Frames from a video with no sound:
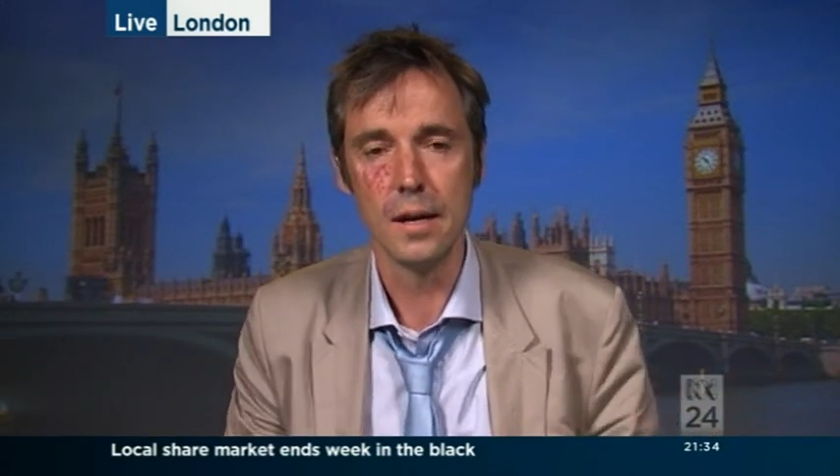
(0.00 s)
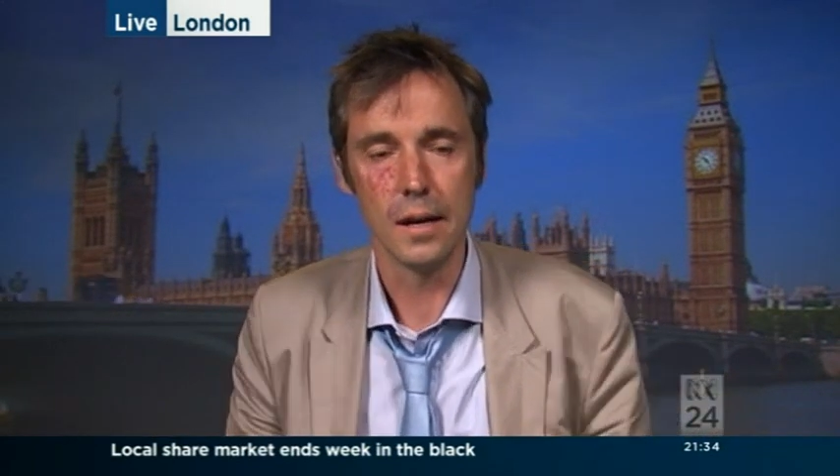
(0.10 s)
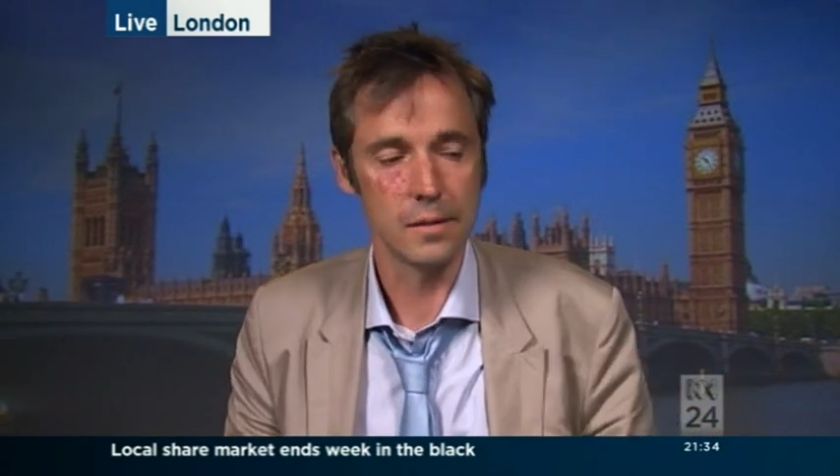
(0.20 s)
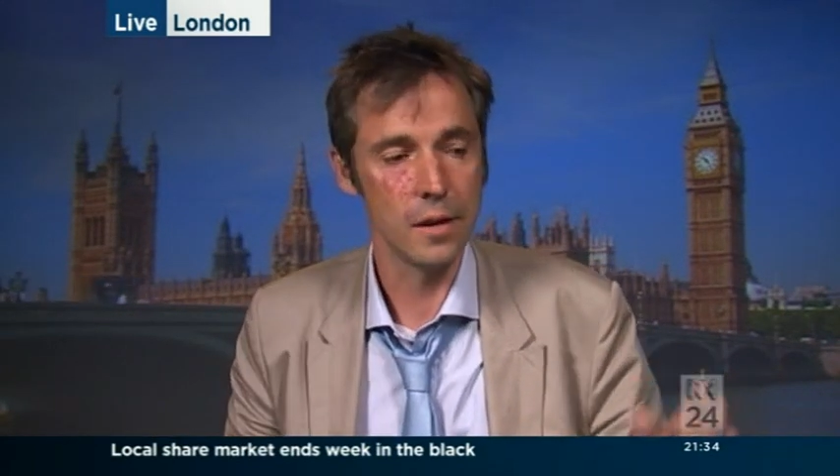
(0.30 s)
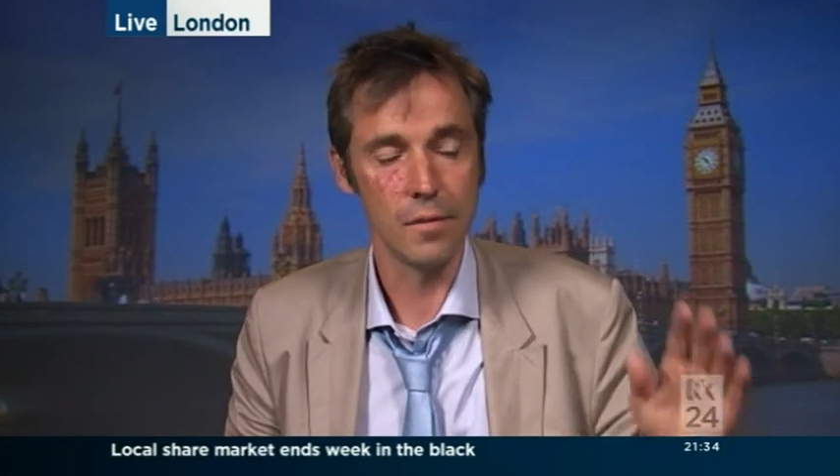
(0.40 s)

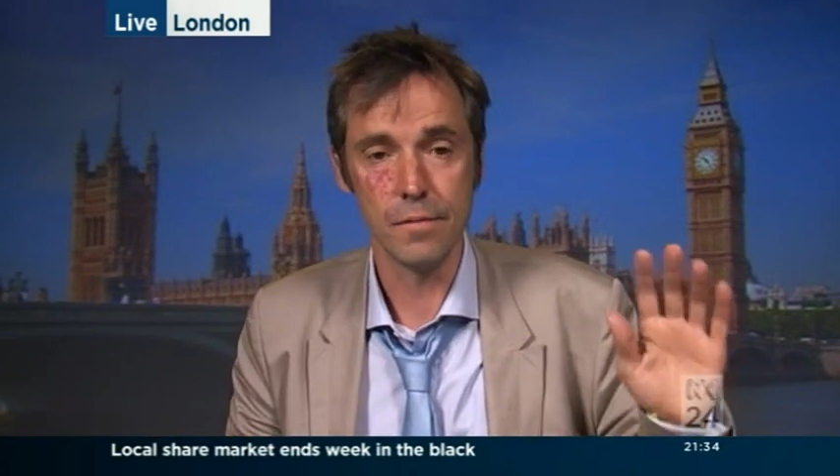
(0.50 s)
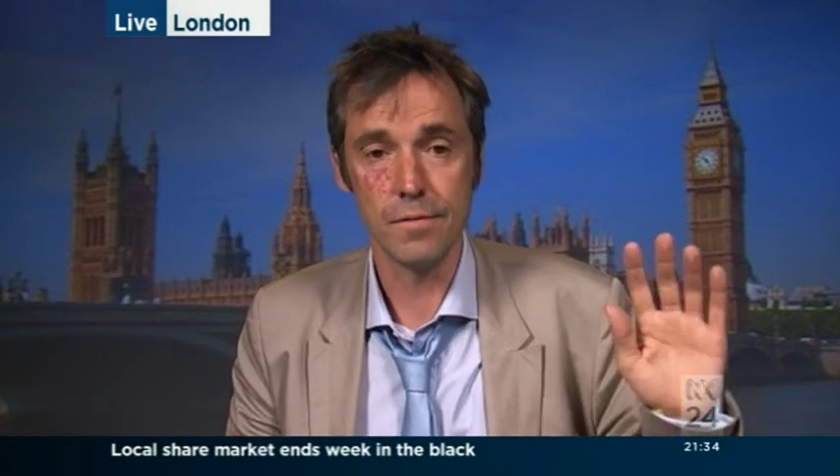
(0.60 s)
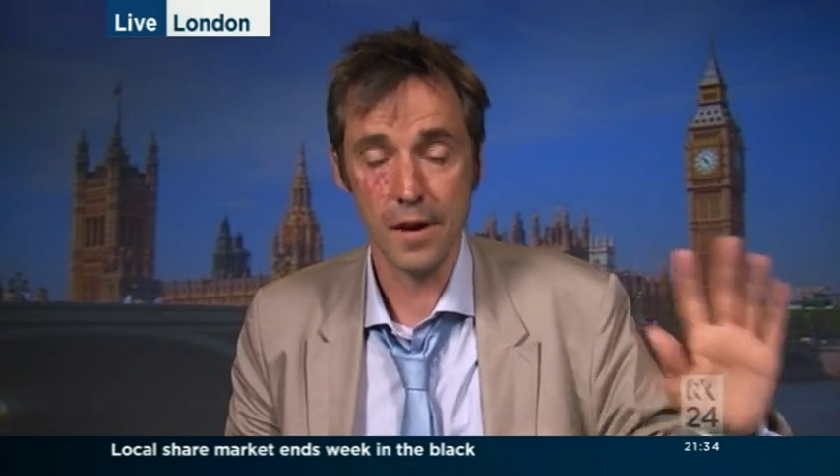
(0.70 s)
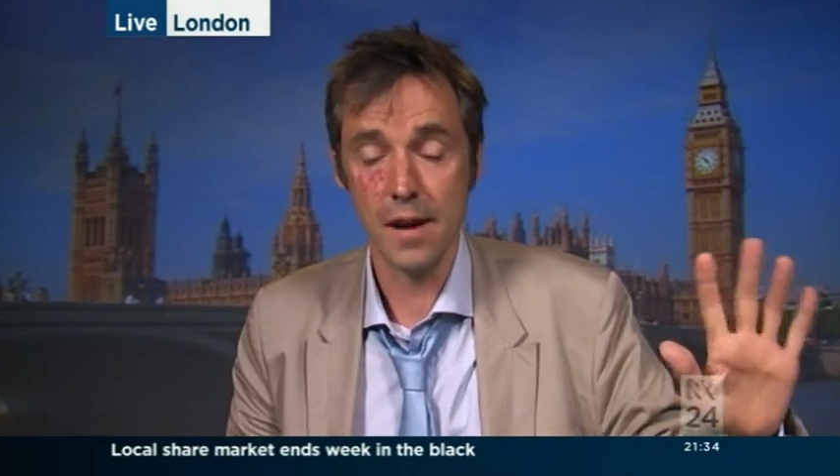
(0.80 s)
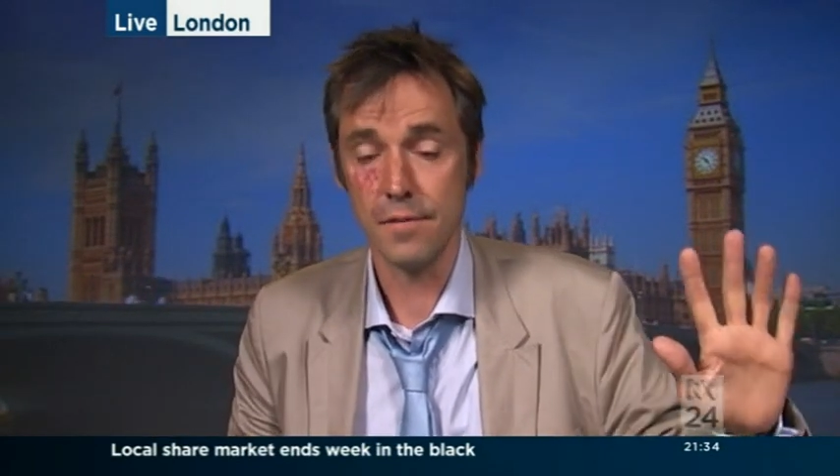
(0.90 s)
And
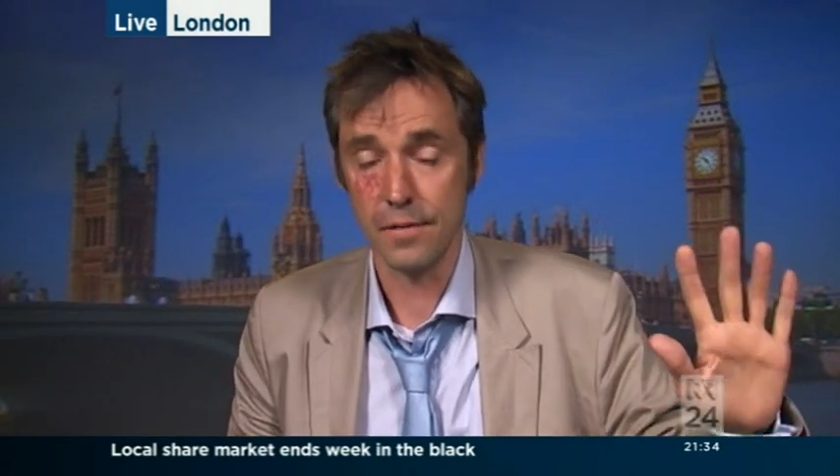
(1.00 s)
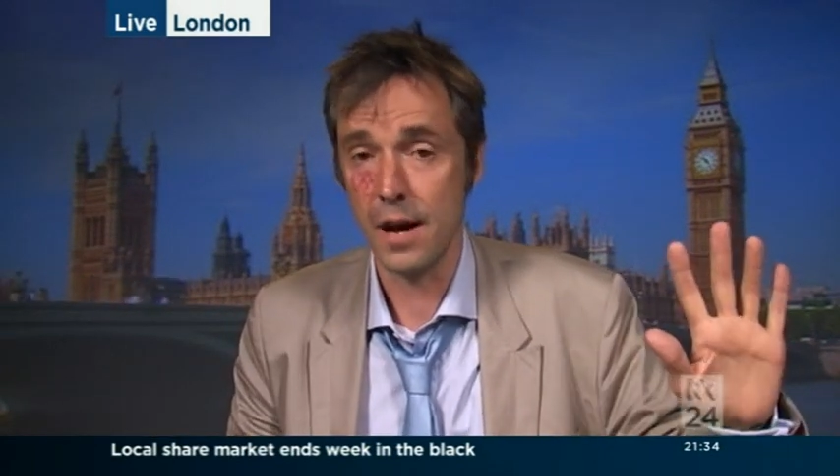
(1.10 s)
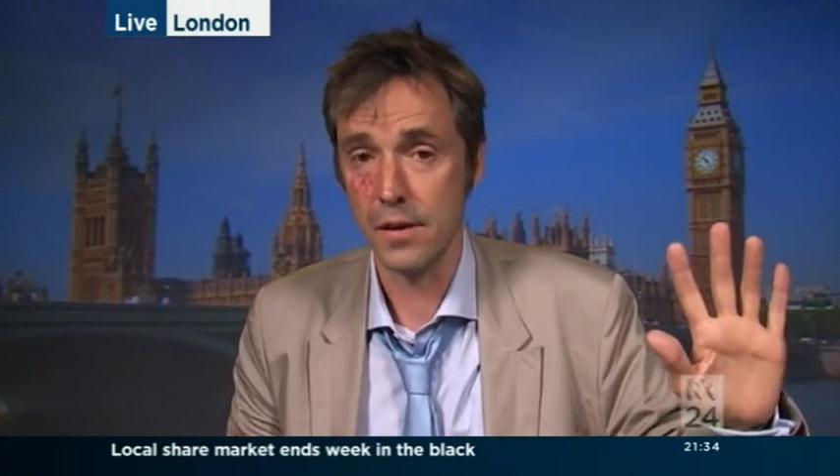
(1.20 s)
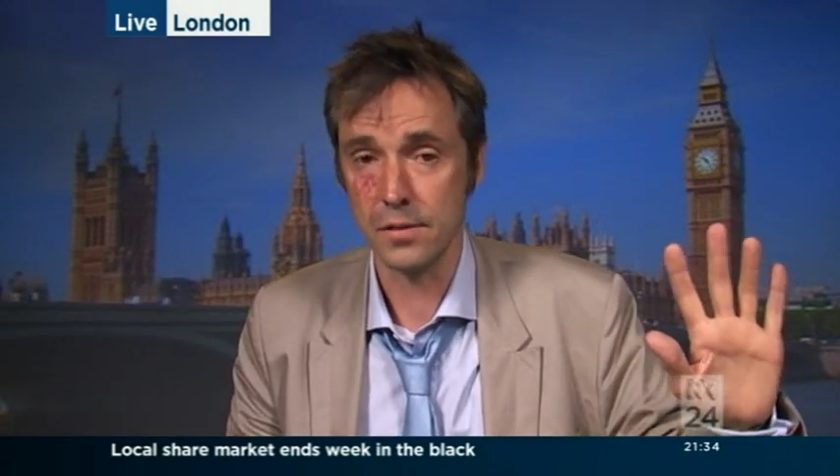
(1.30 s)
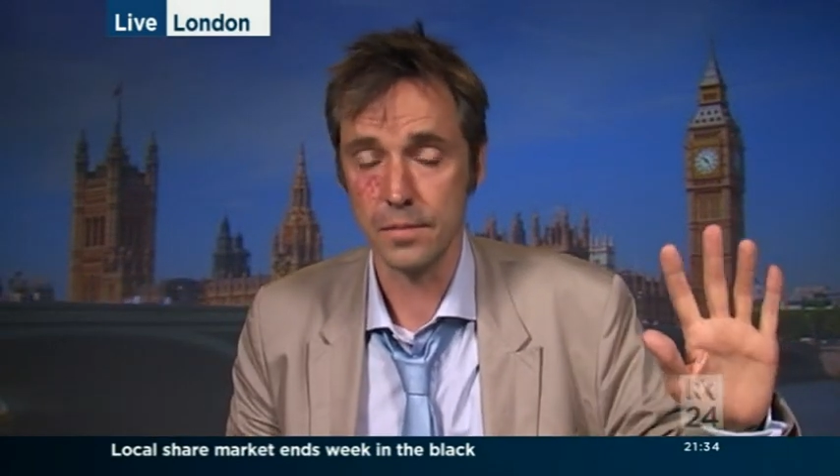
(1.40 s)
so five of
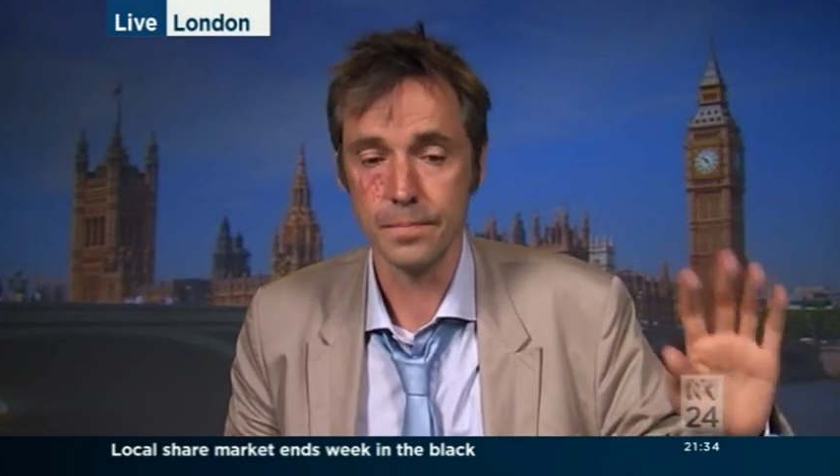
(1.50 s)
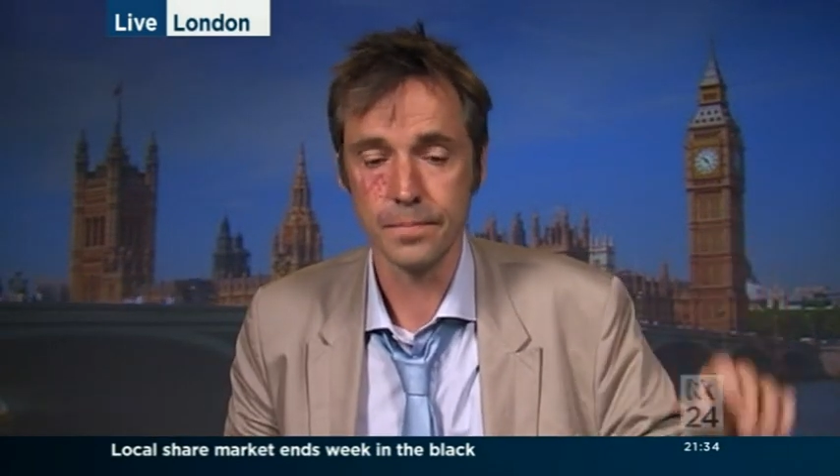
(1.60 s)
us.